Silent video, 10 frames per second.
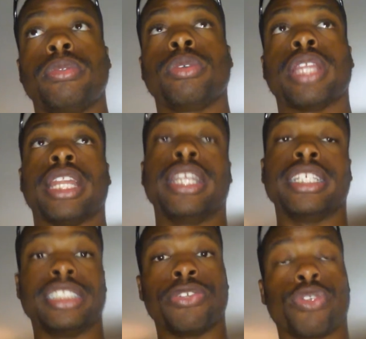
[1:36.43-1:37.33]
Know that it
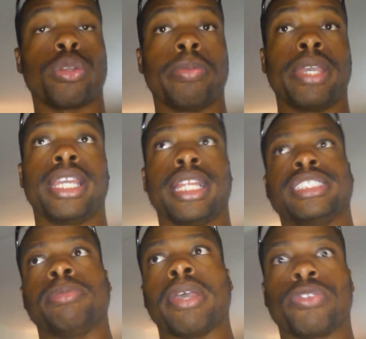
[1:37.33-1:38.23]
is the real me,
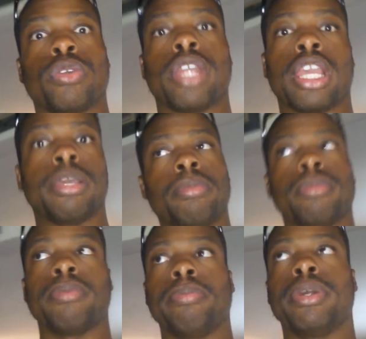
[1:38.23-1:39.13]
it's my real name,
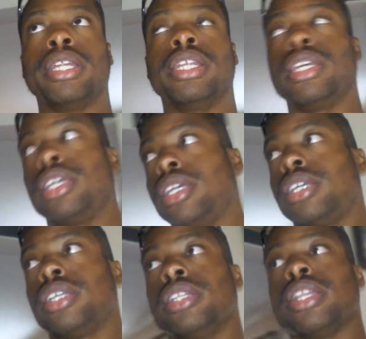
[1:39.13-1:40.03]
but
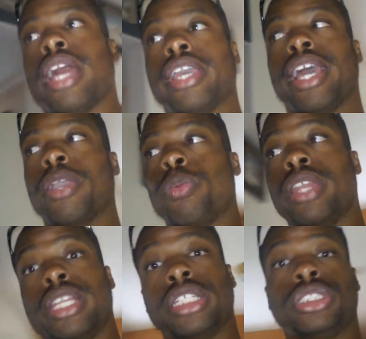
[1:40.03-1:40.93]
I
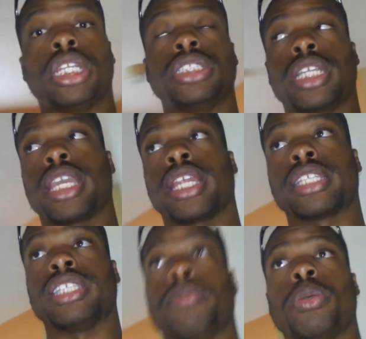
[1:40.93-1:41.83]
wanted to change it again
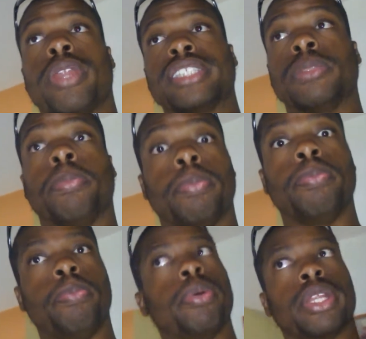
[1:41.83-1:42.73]
because I'm known as a
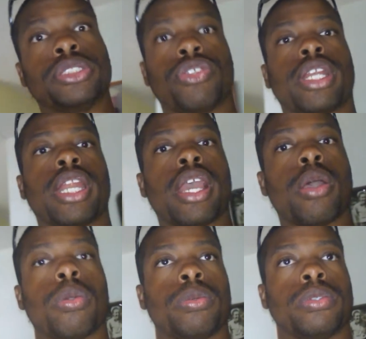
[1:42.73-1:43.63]
Bullet Train
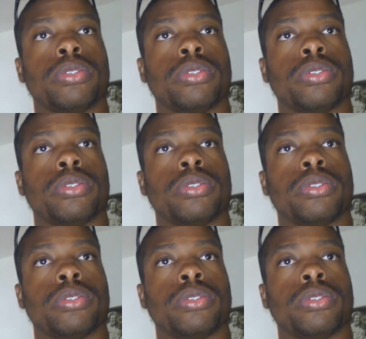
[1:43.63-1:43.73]
now.